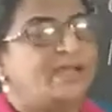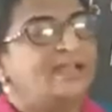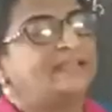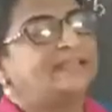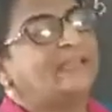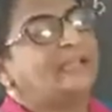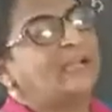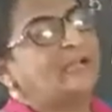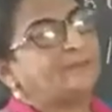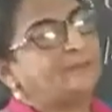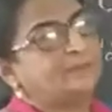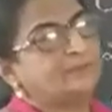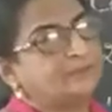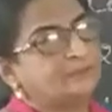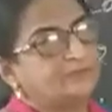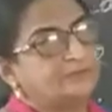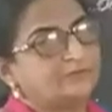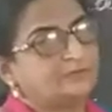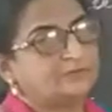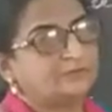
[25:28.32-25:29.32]
they have
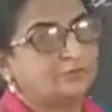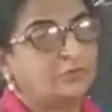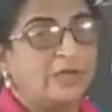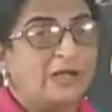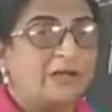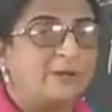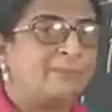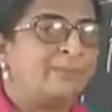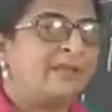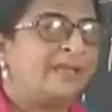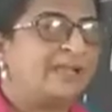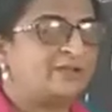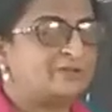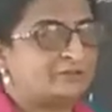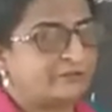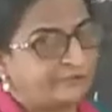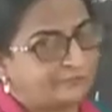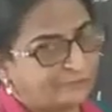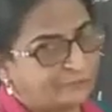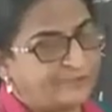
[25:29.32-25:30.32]
12 pairs
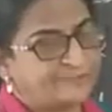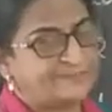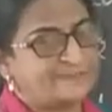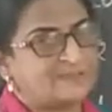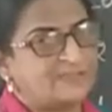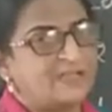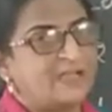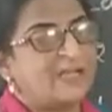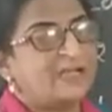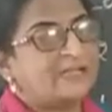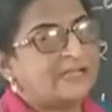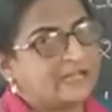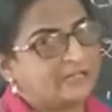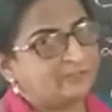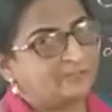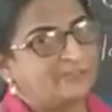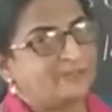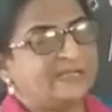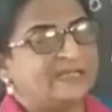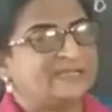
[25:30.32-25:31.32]
of ribs, 10
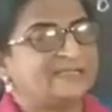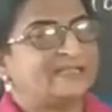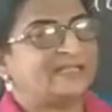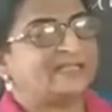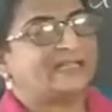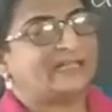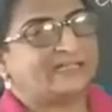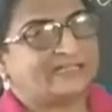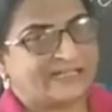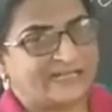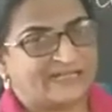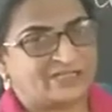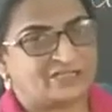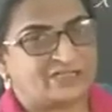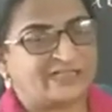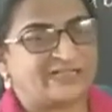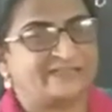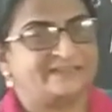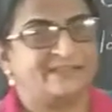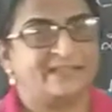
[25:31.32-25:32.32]
pairs are attached
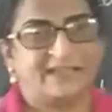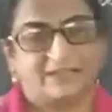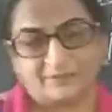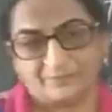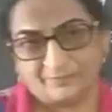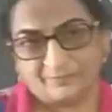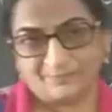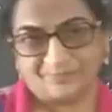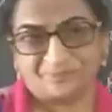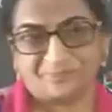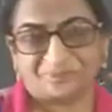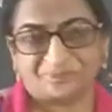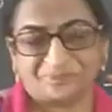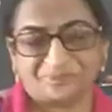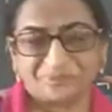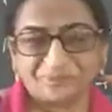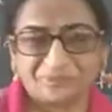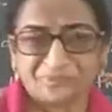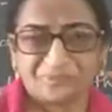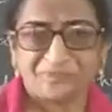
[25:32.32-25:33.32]
like that.
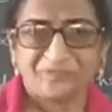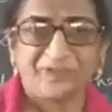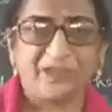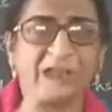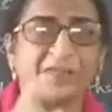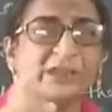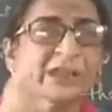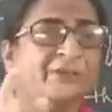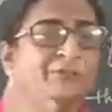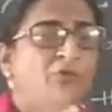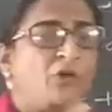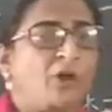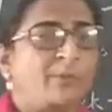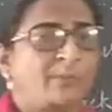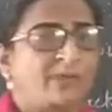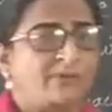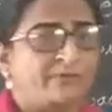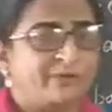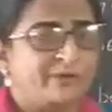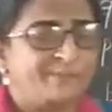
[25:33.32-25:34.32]
They form
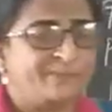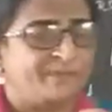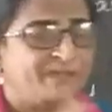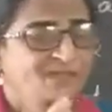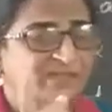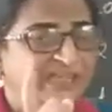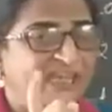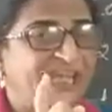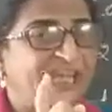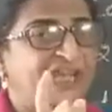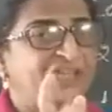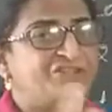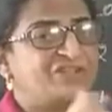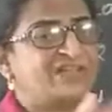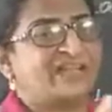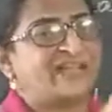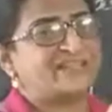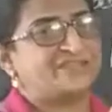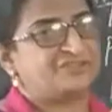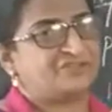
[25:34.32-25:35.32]
a rib cage
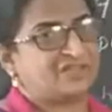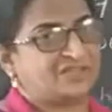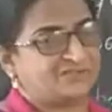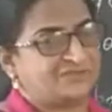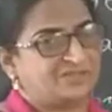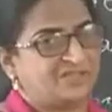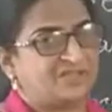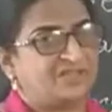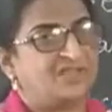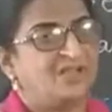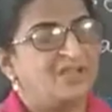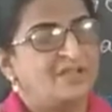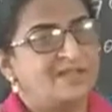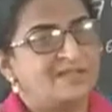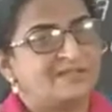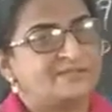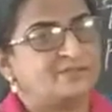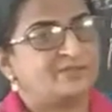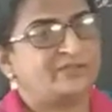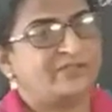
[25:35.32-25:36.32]
like structure.
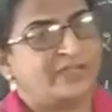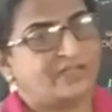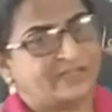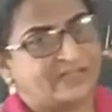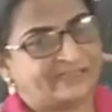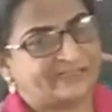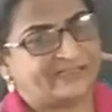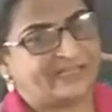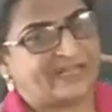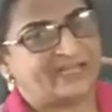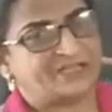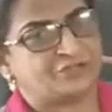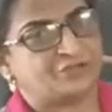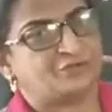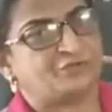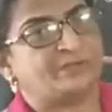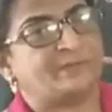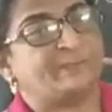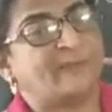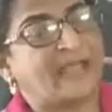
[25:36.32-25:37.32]
So they are attached
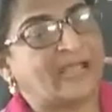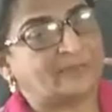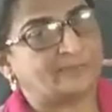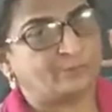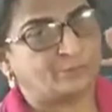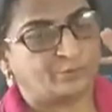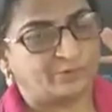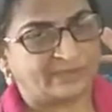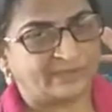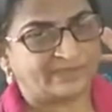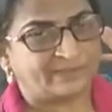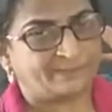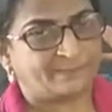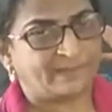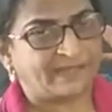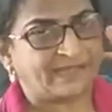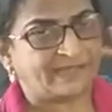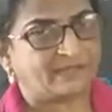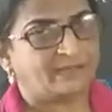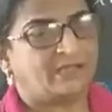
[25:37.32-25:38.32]
to the backbone at the
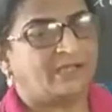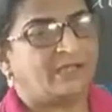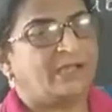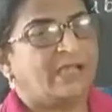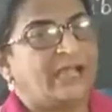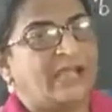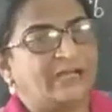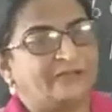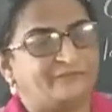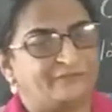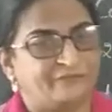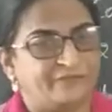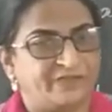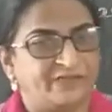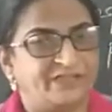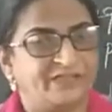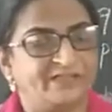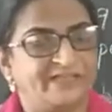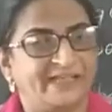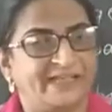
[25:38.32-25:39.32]
back. At
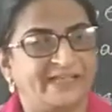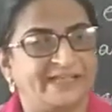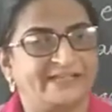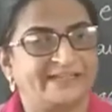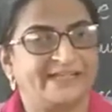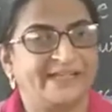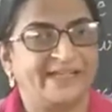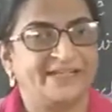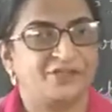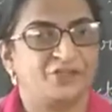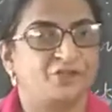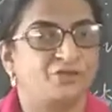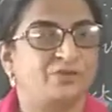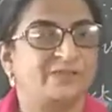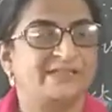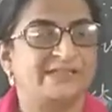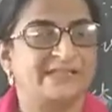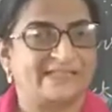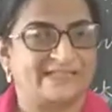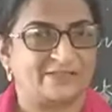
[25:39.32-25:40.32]
front they are attached to
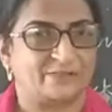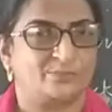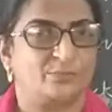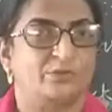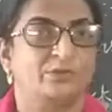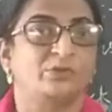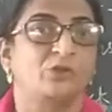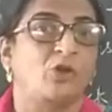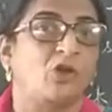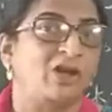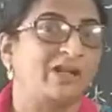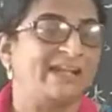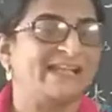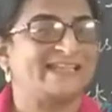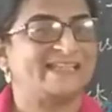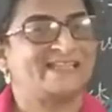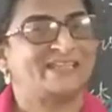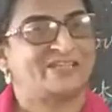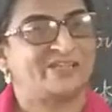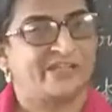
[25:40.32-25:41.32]
a chest bone called
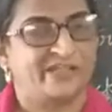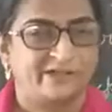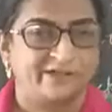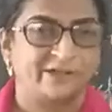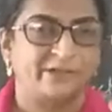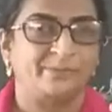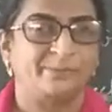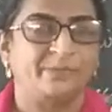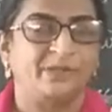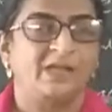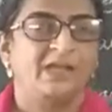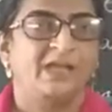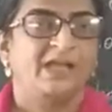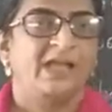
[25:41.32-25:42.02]
as sternum,